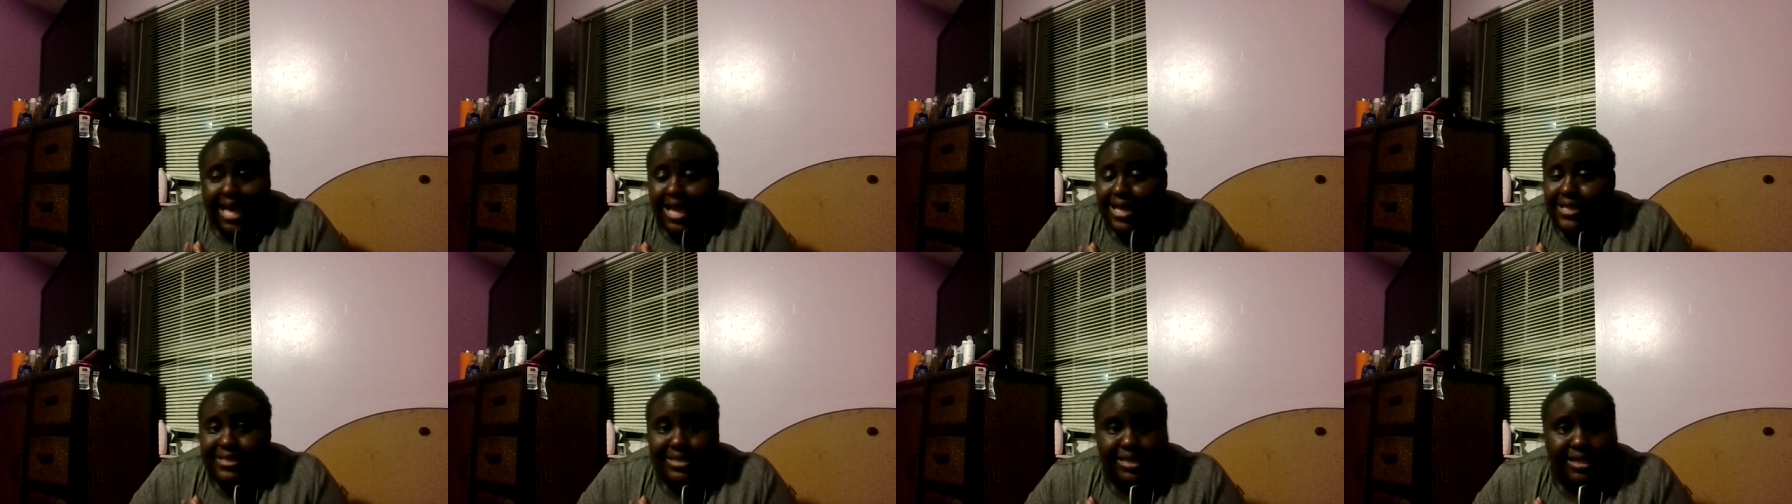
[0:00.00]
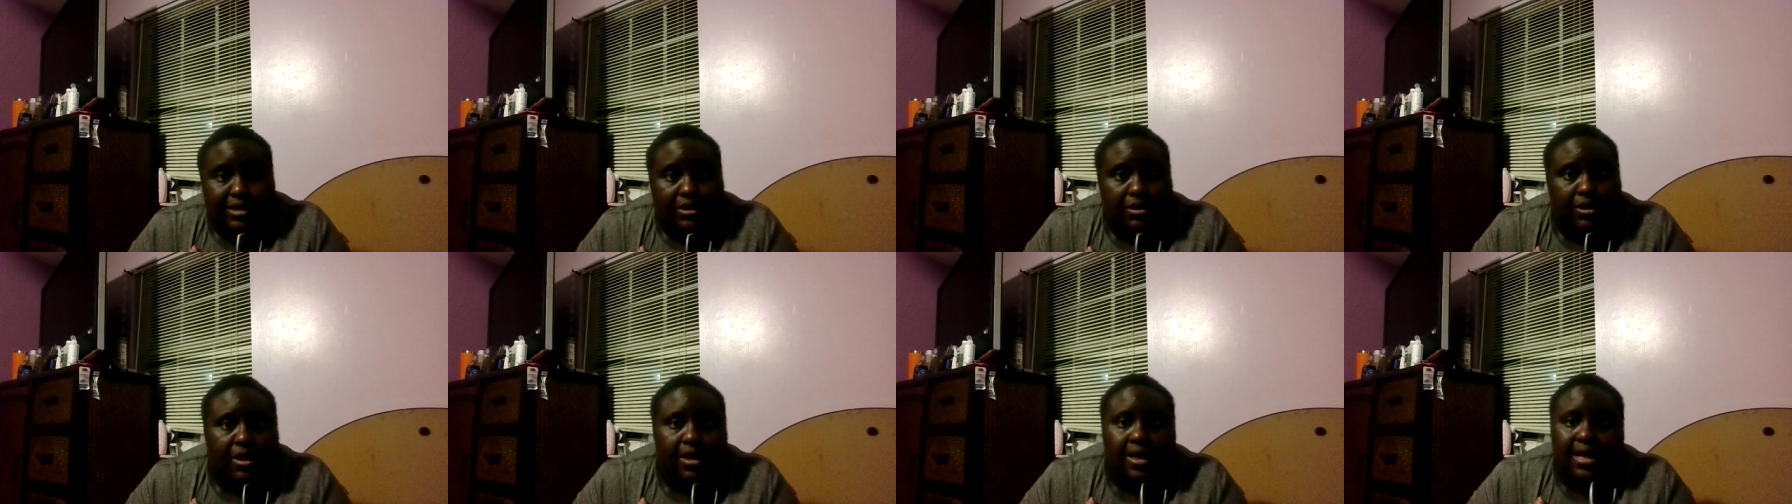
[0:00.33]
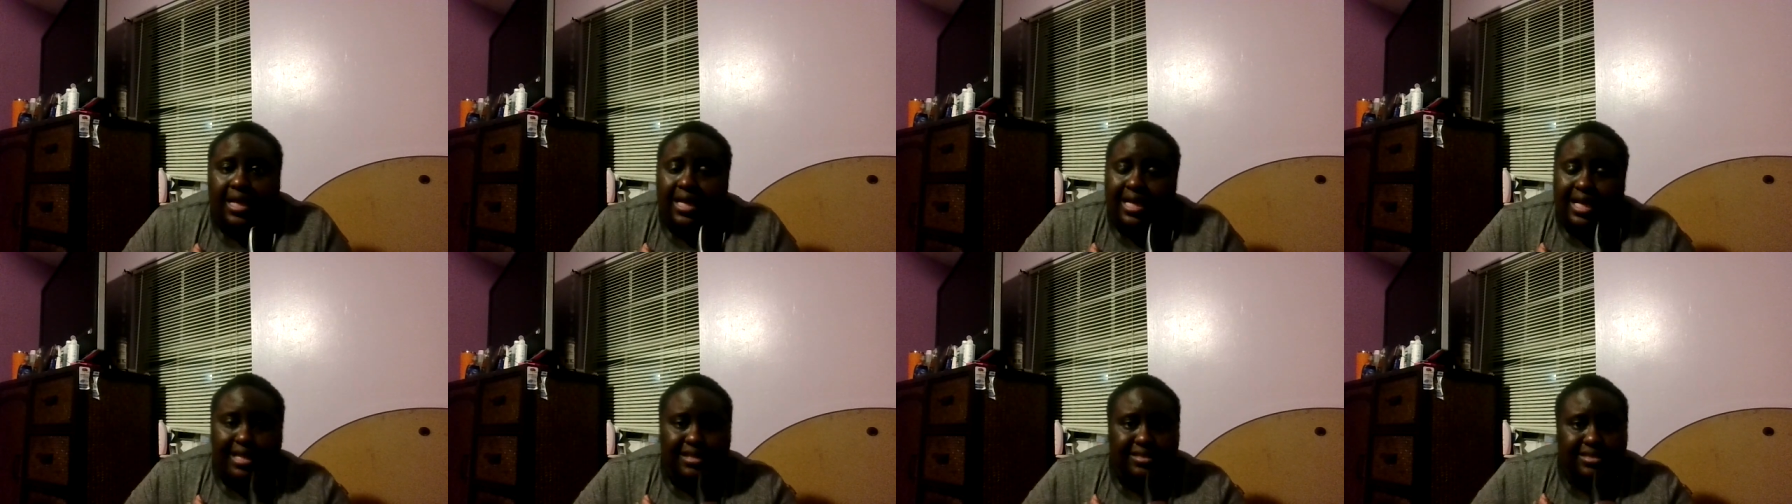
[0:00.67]
I said,
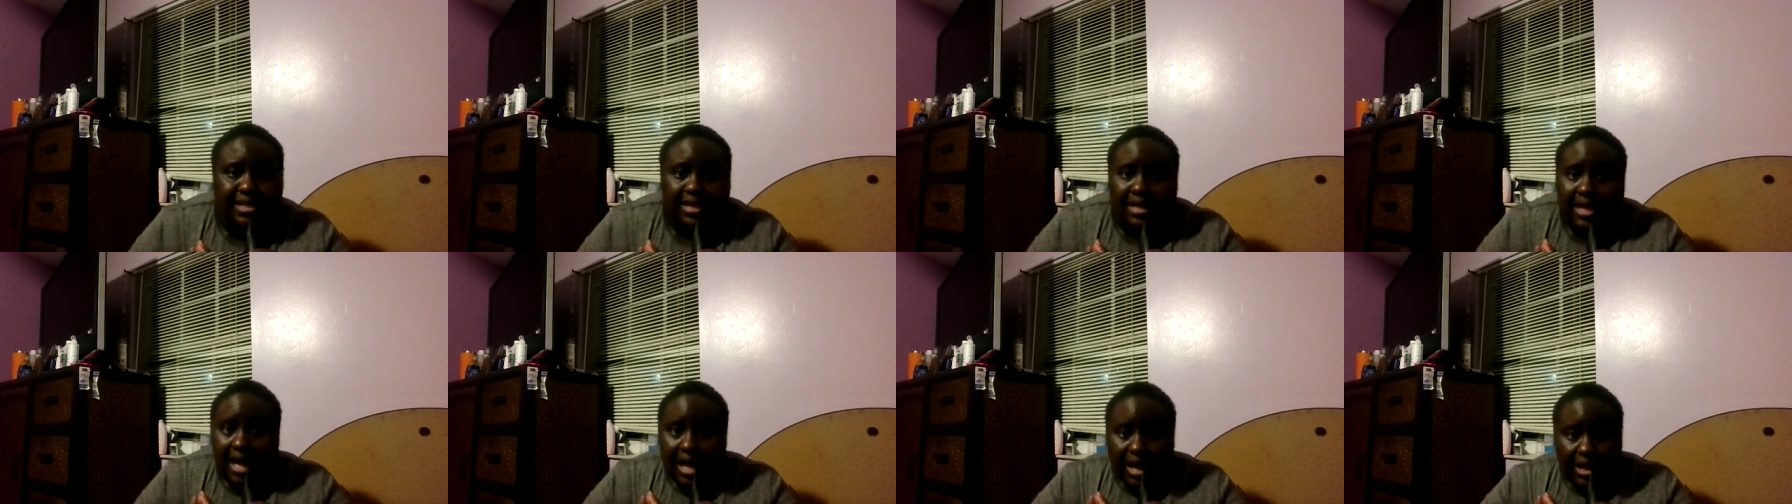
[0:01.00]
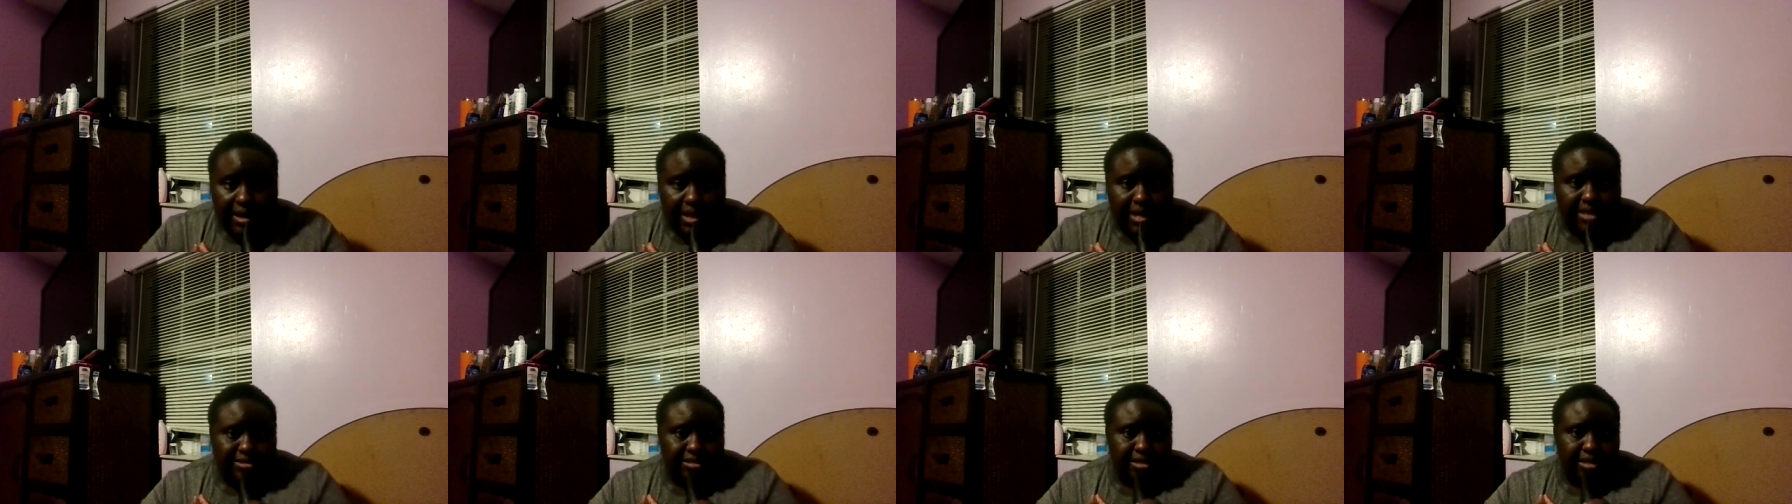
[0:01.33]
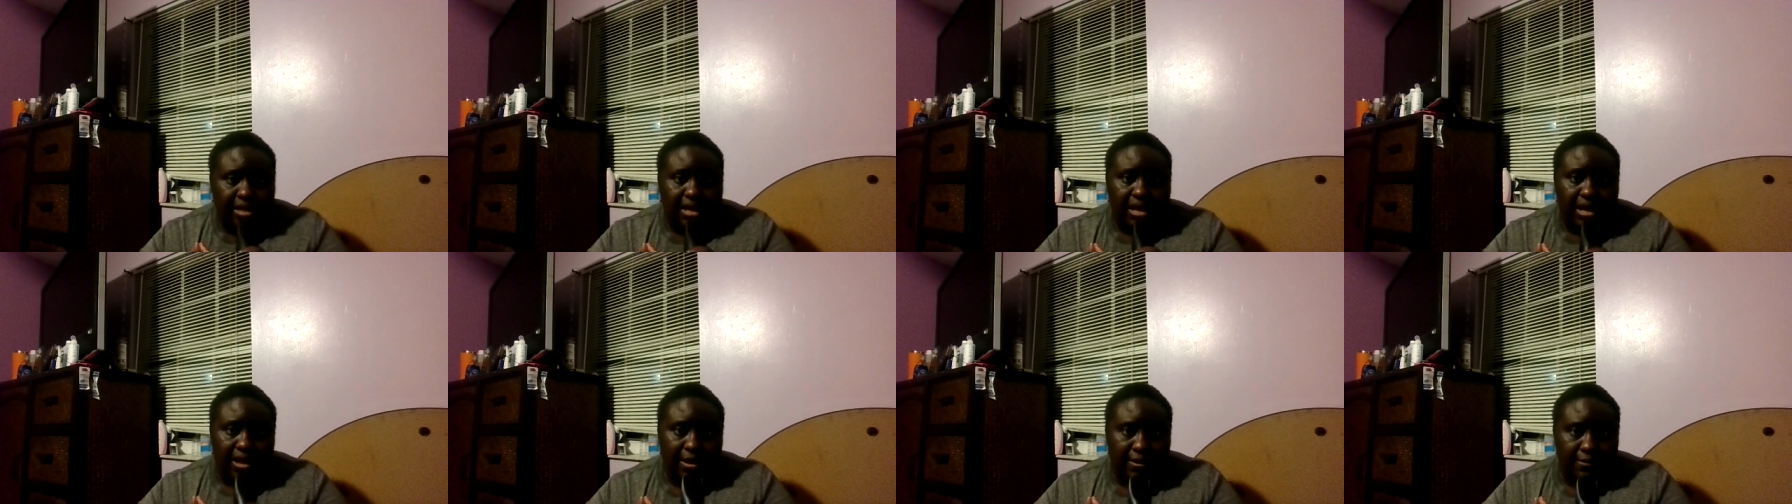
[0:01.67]
I said, God, I said,
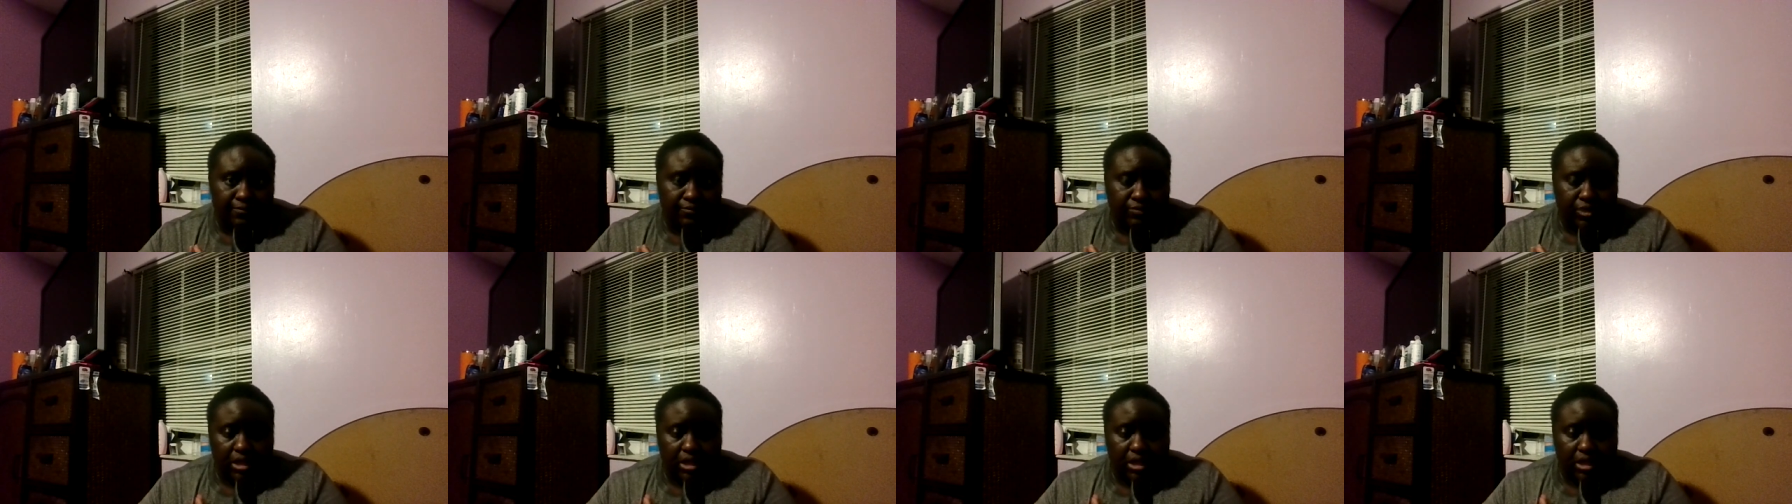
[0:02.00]
God,